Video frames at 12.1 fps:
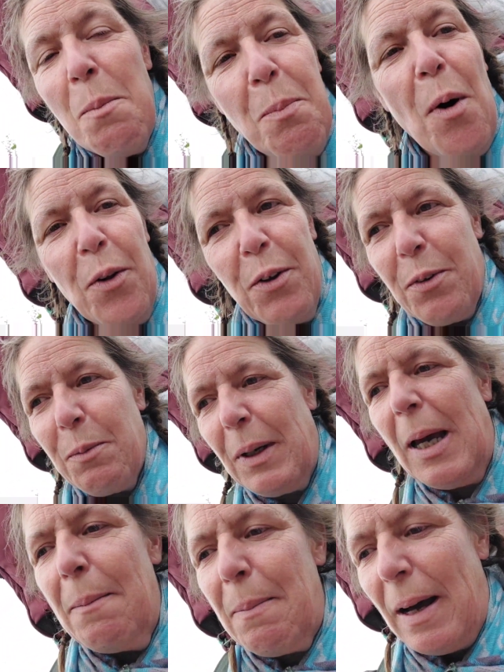both of them
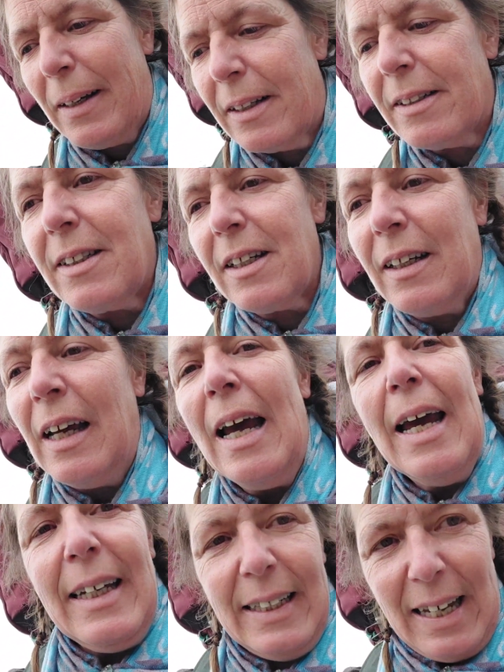came back as
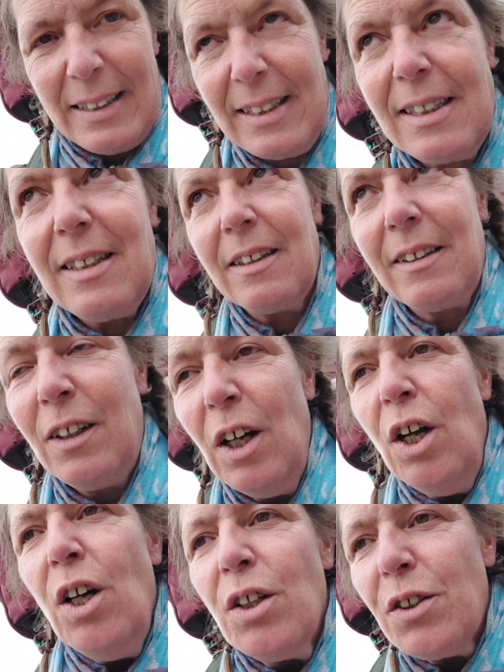yes.
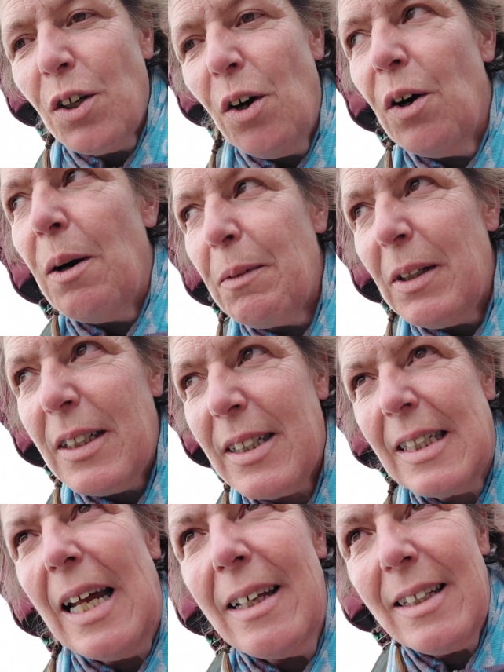So I'm going to
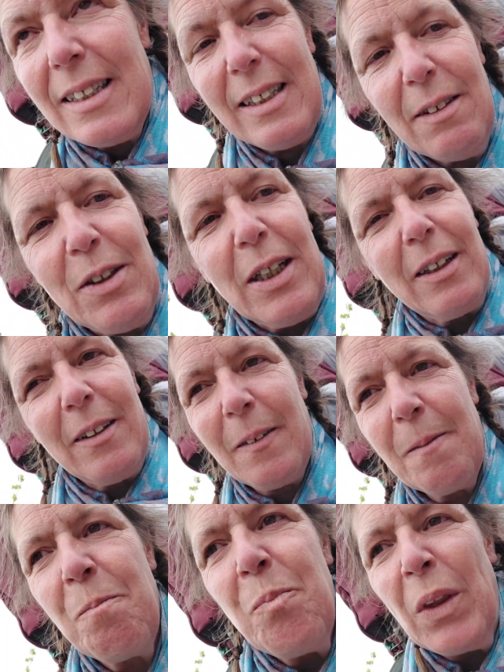stay this evening
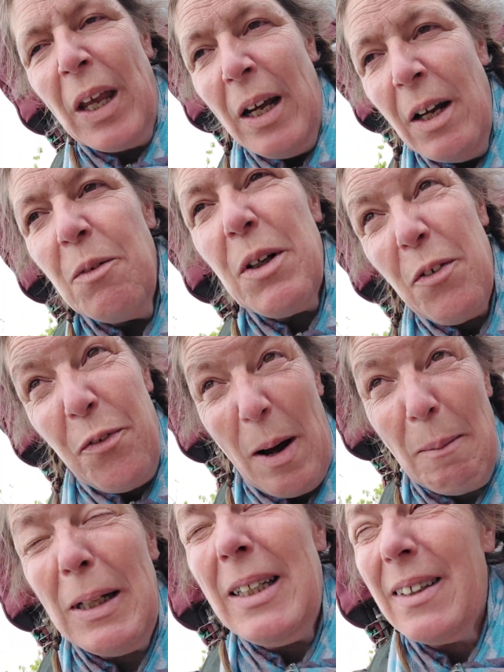with a
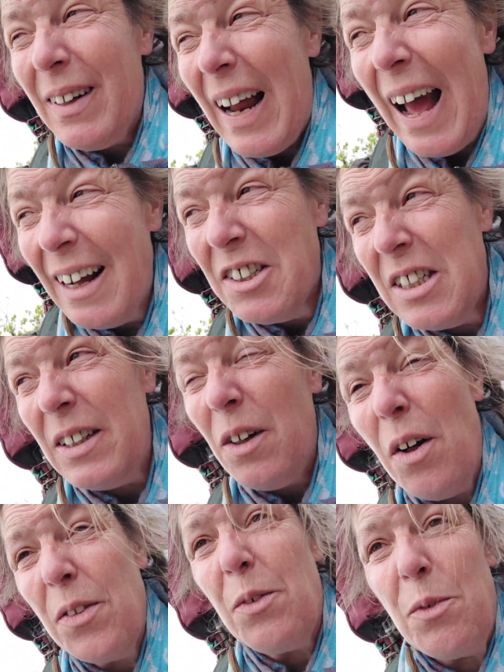family. They're actually
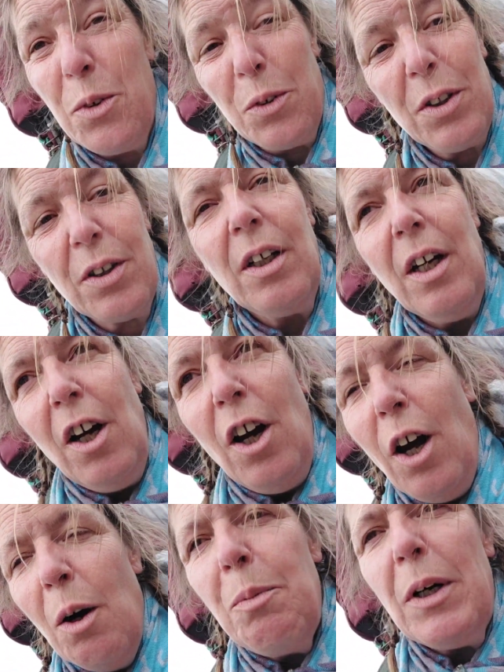on the route,
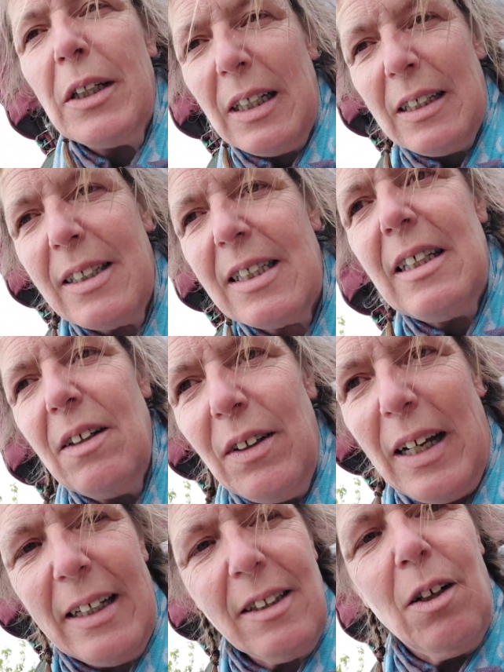but it's still
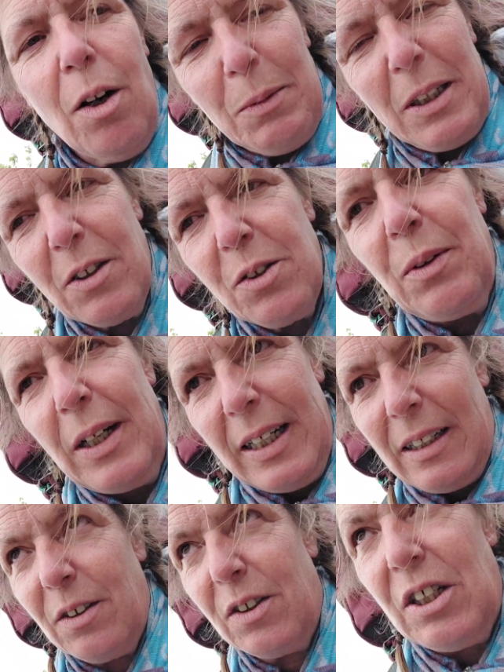8 kilometers when I
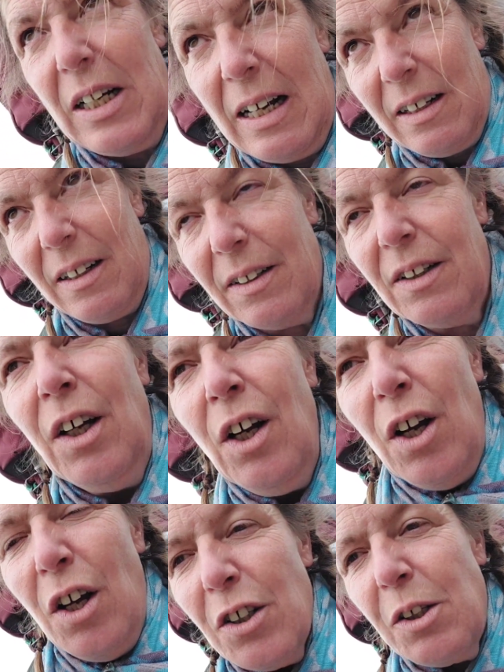get to Canakkale.
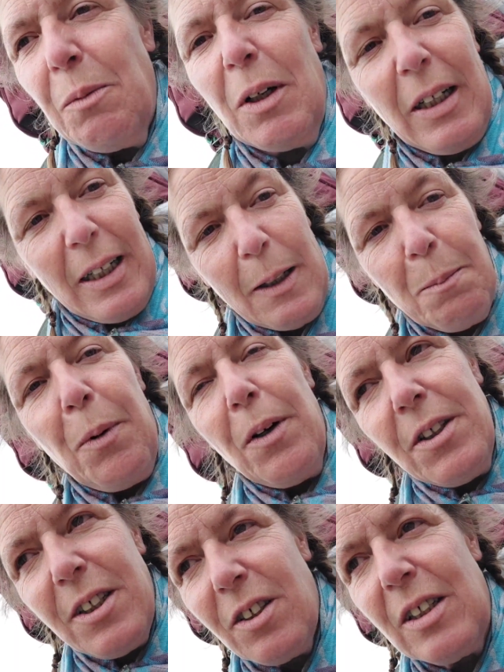So I'm going to get a
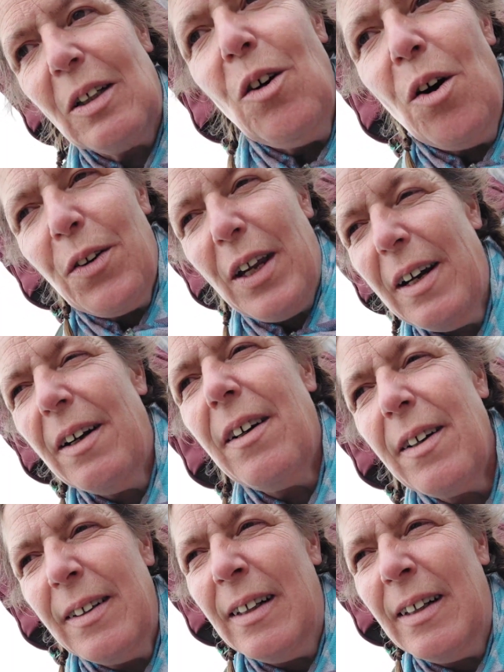bus to go there.